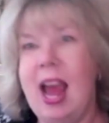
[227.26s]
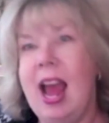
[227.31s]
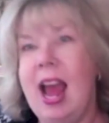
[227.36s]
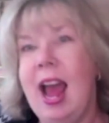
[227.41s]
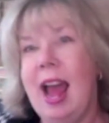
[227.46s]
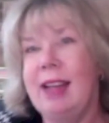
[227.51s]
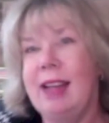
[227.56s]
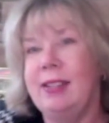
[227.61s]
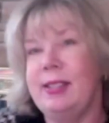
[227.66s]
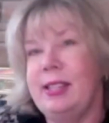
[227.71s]

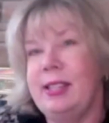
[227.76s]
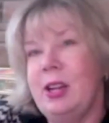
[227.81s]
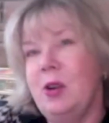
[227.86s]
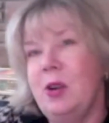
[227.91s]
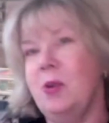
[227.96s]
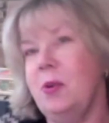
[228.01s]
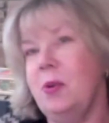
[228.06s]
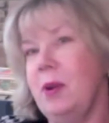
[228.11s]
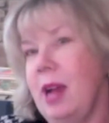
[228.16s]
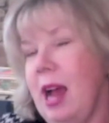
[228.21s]

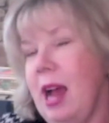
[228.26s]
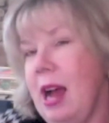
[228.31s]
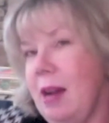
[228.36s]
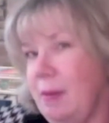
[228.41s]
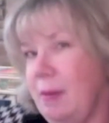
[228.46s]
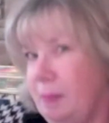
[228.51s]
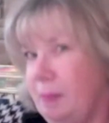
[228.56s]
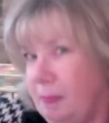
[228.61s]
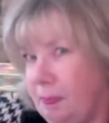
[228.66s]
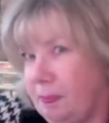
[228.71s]
So
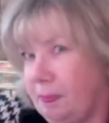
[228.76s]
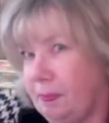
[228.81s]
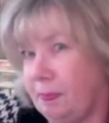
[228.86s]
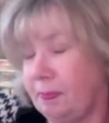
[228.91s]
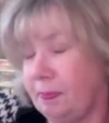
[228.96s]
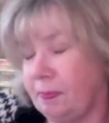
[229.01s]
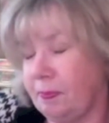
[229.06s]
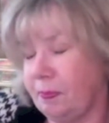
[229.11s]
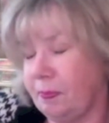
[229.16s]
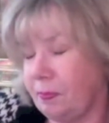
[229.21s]

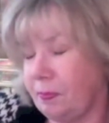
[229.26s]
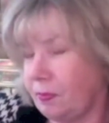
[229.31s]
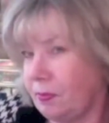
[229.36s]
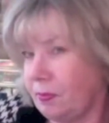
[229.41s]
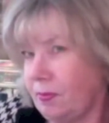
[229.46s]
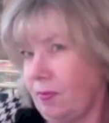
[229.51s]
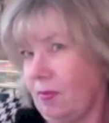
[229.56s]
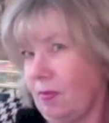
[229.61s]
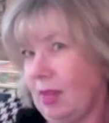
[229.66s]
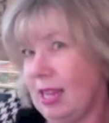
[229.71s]

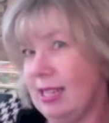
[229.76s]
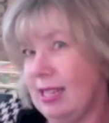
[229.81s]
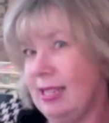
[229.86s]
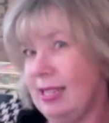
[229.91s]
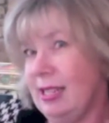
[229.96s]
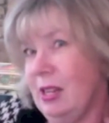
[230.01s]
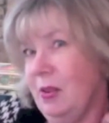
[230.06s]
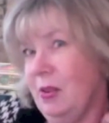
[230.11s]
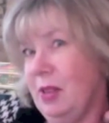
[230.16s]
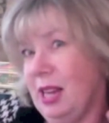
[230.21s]

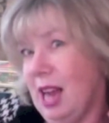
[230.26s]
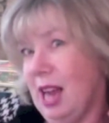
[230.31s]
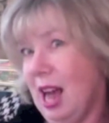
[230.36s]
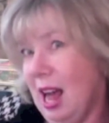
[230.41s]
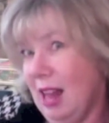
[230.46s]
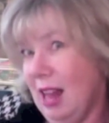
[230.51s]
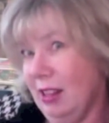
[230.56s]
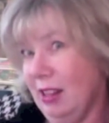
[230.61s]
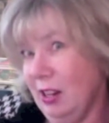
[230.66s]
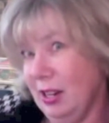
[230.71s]
the
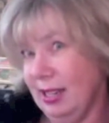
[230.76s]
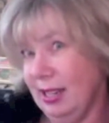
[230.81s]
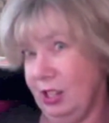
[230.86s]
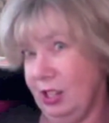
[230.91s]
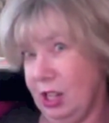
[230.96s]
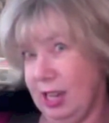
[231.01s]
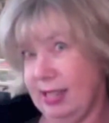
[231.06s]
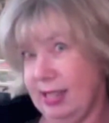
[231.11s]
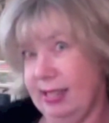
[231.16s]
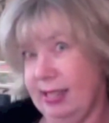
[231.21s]
collar is
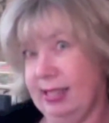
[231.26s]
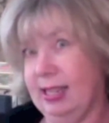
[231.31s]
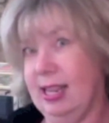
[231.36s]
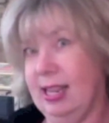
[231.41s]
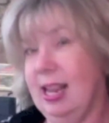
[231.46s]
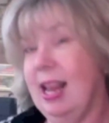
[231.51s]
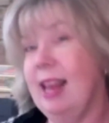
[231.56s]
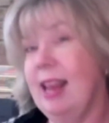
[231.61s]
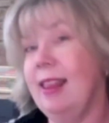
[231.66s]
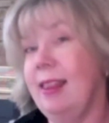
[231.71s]
just
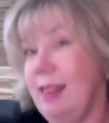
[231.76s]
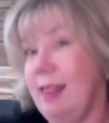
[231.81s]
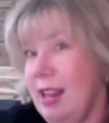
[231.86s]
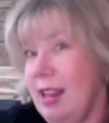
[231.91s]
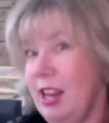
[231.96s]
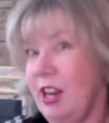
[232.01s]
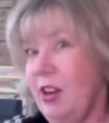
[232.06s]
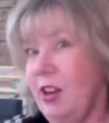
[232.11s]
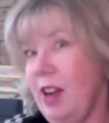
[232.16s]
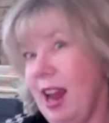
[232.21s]

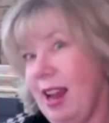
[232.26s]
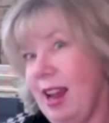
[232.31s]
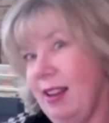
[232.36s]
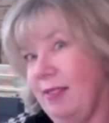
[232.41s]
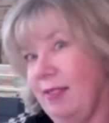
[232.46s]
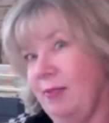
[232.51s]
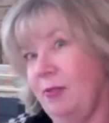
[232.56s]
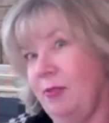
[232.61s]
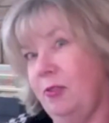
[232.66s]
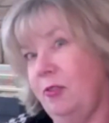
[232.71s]
thinner
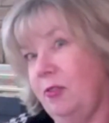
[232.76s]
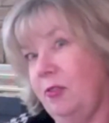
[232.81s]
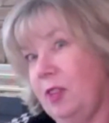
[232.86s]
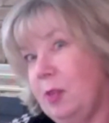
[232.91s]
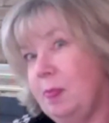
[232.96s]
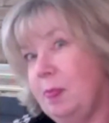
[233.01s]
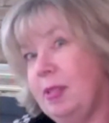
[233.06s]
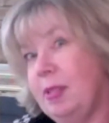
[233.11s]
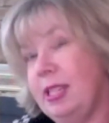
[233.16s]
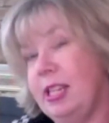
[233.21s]
and
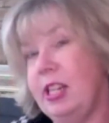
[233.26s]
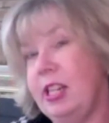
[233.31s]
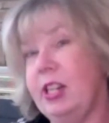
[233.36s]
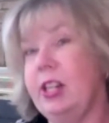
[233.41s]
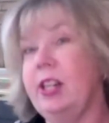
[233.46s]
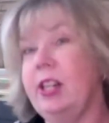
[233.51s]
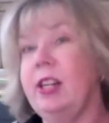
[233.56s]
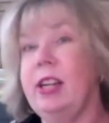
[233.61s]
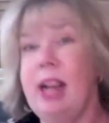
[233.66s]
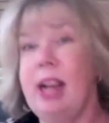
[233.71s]

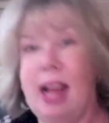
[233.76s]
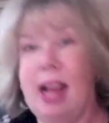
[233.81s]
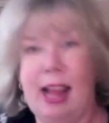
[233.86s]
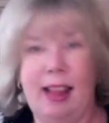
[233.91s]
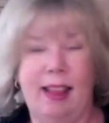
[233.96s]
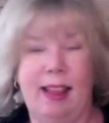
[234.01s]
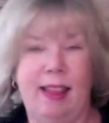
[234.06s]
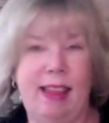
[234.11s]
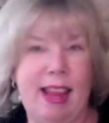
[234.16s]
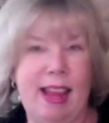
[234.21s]
flimsier
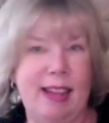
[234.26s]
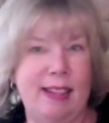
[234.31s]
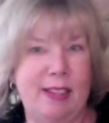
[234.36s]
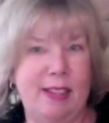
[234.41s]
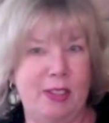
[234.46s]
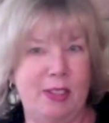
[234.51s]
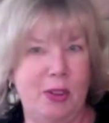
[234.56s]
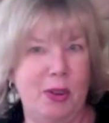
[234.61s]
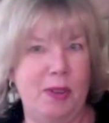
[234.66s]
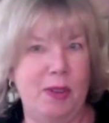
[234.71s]
than
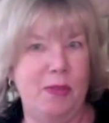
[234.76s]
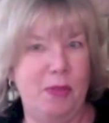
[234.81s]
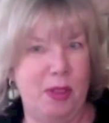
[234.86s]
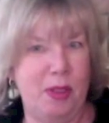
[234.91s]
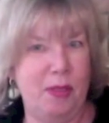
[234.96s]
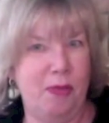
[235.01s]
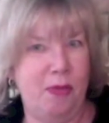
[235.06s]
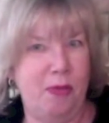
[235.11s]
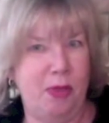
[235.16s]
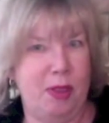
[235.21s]
sort of
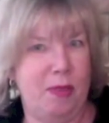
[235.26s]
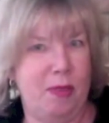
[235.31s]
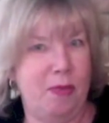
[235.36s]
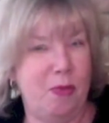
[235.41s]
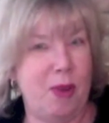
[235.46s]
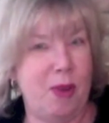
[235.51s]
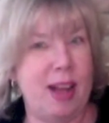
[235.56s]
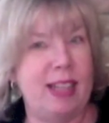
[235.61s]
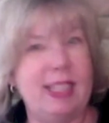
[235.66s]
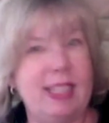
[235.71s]
the
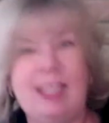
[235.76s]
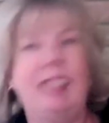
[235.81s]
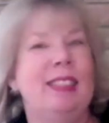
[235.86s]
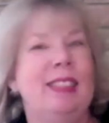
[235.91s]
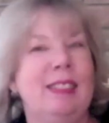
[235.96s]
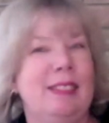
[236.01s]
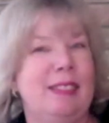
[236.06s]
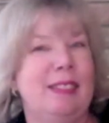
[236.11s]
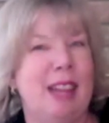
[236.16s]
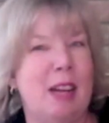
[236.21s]
front
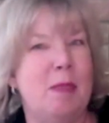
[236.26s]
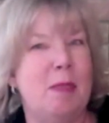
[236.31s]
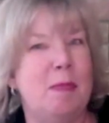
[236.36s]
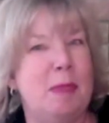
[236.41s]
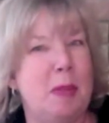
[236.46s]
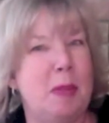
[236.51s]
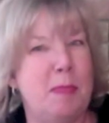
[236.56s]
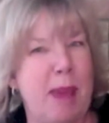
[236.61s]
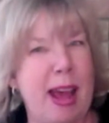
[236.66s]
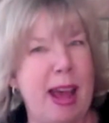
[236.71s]

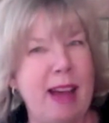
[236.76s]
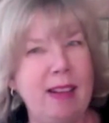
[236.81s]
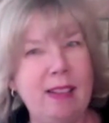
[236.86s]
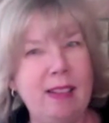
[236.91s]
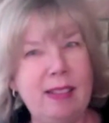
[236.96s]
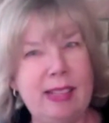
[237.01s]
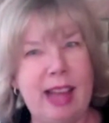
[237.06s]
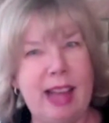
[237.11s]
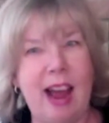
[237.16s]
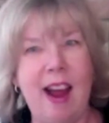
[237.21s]

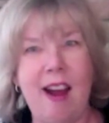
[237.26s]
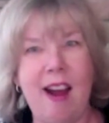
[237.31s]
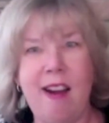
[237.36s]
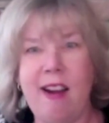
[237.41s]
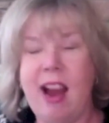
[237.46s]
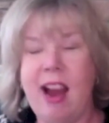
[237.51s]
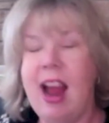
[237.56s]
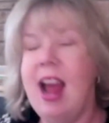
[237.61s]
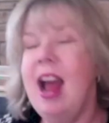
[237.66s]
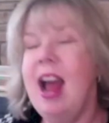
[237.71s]
lapels
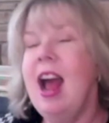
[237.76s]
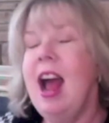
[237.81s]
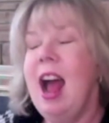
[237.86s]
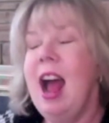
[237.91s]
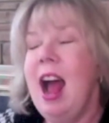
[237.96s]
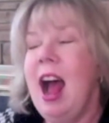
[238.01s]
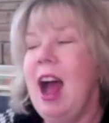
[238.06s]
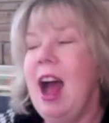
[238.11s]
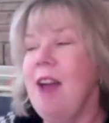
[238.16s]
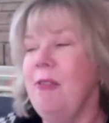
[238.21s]
are.
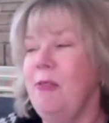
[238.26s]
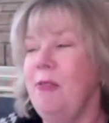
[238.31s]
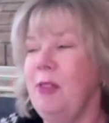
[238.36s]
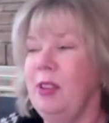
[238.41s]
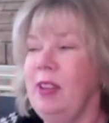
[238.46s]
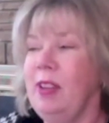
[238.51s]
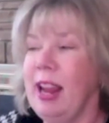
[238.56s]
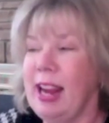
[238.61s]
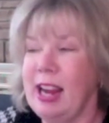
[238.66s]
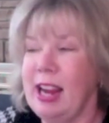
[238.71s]
I feel
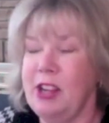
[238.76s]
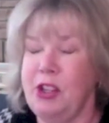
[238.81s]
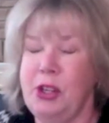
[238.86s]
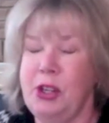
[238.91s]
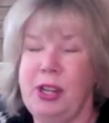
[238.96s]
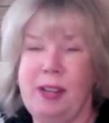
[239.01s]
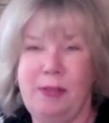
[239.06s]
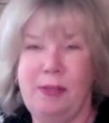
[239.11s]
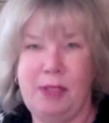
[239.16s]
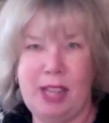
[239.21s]
like I
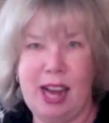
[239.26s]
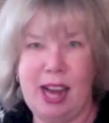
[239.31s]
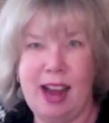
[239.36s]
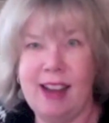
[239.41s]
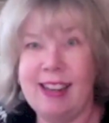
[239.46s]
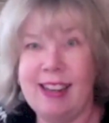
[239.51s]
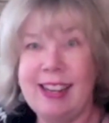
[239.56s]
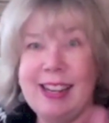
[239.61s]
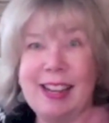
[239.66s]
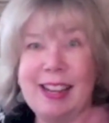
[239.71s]
should have
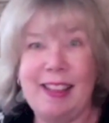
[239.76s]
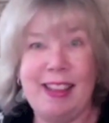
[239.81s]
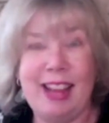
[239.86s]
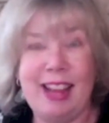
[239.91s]
done the